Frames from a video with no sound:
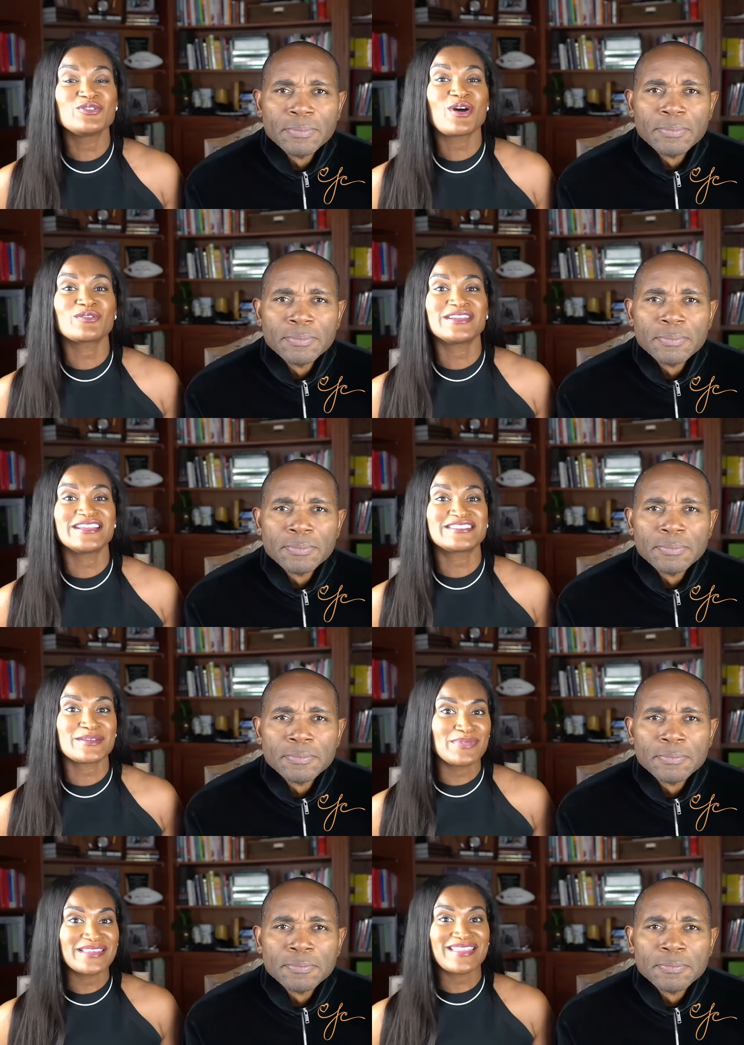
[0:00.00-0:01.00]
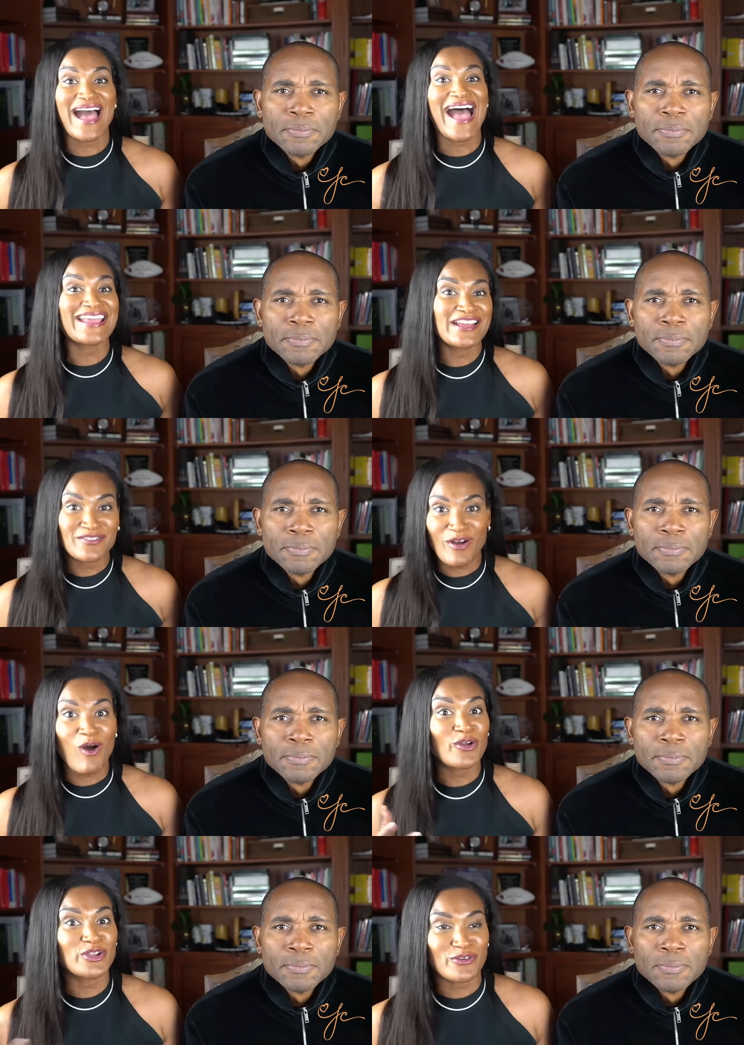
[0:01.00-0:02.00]
Speaker 1: You don't need to be the height of
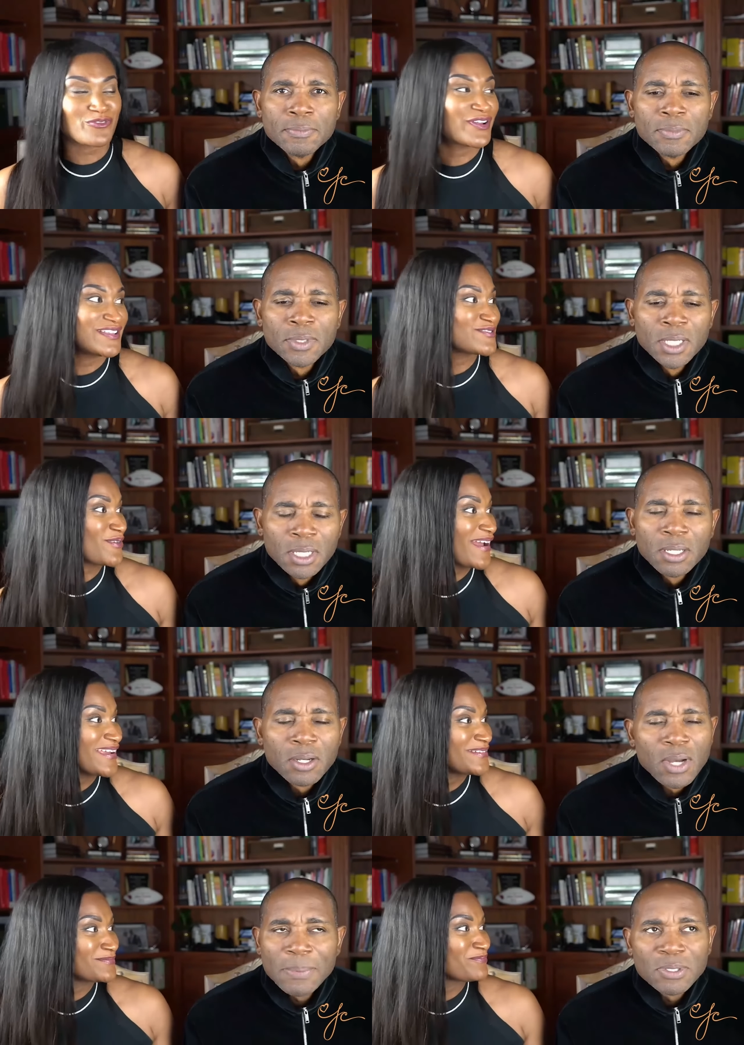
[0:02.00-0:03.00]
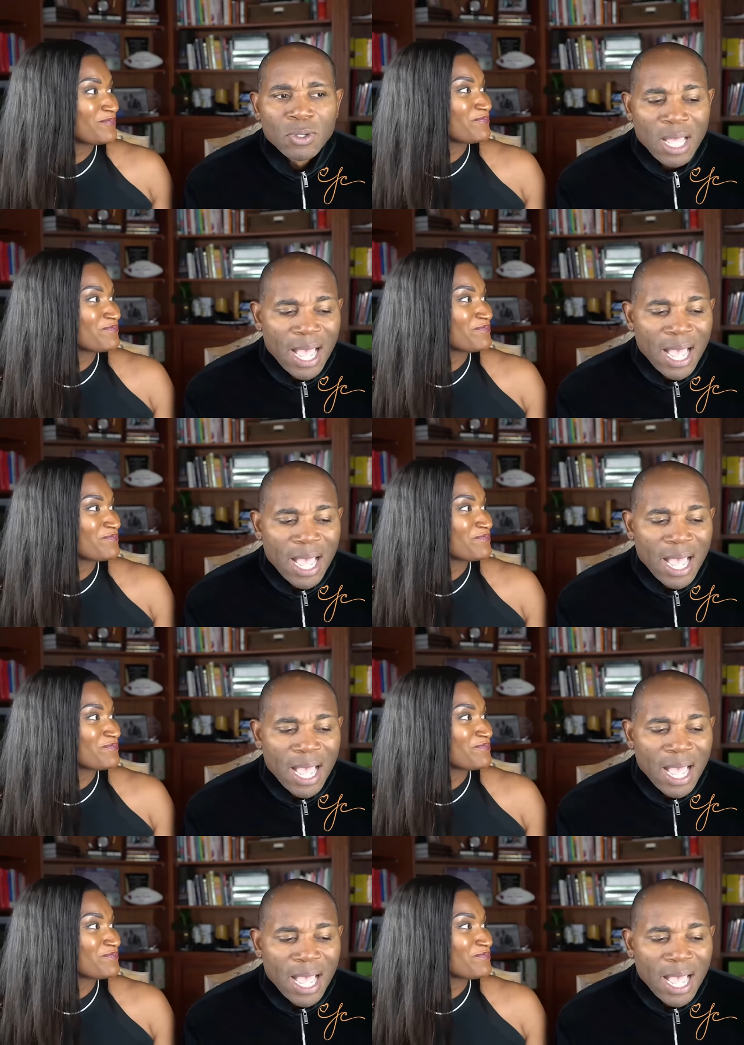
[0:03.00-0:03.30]
all your friends, right? No, absolutely.